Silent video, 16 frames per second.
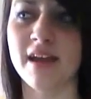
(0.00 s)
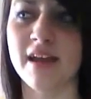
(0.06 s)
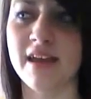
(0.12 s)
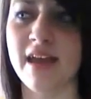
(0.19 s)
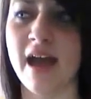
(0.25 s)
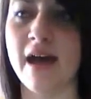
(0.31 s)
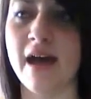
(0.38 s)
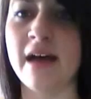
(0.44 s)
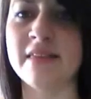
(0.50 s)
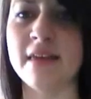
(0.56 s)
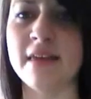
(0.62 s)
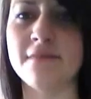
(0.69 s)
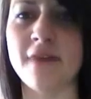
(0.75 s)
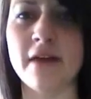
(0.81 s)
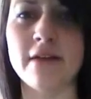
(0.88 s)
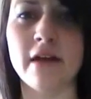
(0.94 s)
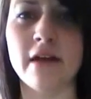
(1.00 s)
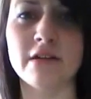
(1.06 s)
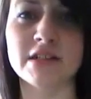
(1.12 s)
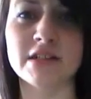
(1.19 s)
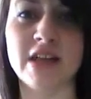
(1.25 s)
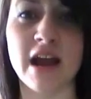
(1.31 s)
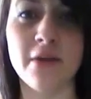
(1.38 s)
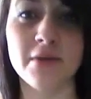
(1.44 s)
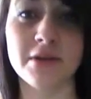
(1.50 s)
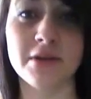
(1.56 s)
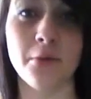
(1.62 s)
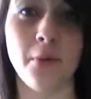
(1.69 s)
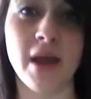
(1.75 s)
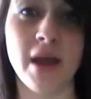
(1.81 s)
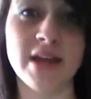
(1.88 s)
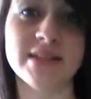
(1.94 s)
yeah, that 5 hours kind of went to
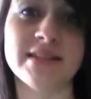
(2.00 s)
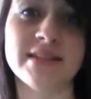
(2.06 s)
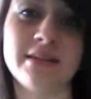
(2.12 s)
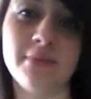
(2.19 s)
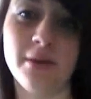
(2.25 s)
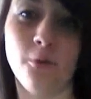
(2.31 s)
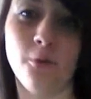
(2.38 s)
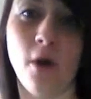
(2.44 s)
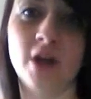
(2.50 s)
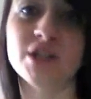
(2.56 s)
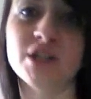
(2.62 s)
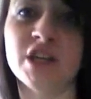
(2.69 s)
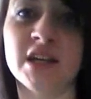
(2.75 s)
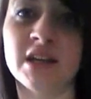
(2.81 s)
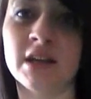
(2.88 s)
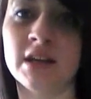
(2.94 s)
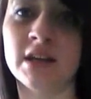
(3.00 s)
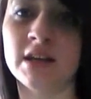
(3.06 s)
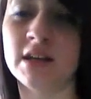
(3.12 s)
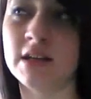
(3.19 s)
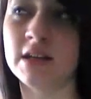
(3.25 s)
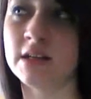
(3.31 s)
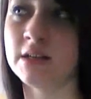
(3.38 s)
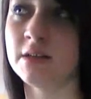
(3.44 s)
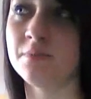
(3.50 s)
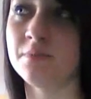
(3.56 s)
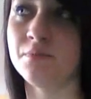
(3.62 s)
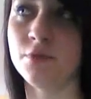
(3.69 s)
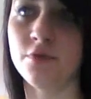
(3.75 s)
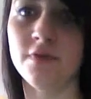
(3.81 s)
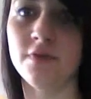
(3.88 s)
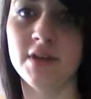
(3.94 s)
waste to me watching
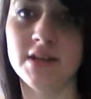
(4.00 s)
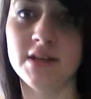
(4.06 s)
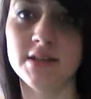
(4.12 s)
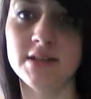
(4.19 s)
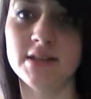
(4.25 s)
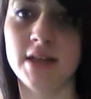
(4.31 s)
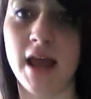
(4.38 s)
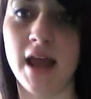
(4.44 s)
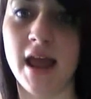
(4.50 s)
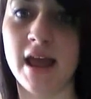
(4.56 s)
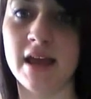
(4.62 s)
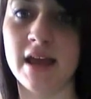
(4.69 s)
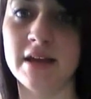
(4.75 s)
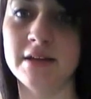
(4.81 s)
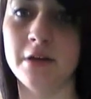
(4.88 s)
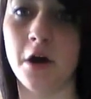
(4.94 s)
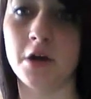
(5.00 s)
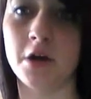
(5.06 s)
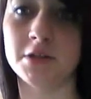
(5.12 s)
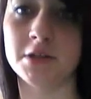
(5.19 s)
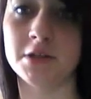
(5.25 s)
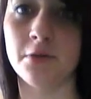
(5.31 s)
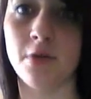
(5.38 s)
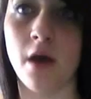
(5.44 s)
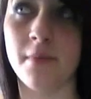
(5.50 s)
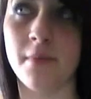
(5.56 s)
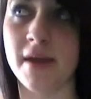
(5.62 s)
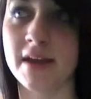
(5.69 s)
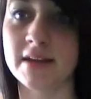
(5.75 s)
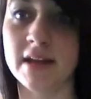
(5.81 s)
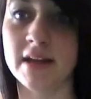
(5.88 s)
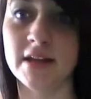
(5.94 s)
movies and also not
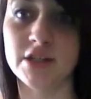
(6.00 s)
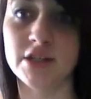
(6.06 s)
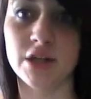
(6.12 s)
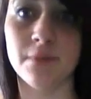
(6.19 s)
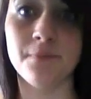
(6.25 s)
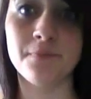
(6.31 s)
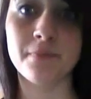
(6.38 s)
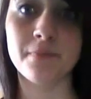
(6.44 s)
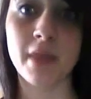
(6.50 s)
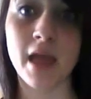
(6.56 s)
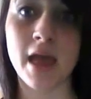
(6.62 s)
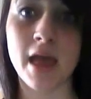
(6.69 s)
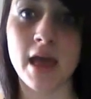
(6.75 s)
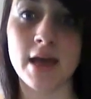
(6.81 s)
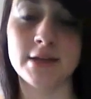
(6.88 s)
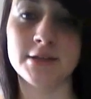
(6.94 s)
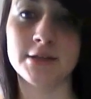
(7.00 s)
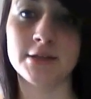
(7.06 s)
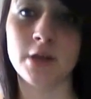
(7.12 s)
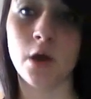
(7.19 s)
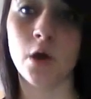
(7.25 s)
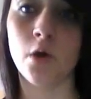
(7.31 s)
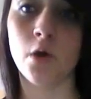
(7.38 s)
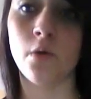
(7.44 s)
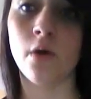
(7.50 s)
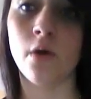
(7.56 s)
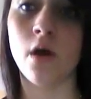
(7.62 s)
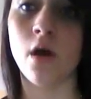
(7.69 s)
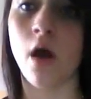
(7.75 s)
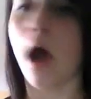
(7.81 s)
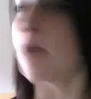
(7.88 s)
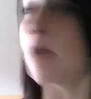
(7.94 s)
paying attention. So,
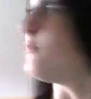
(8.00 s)
I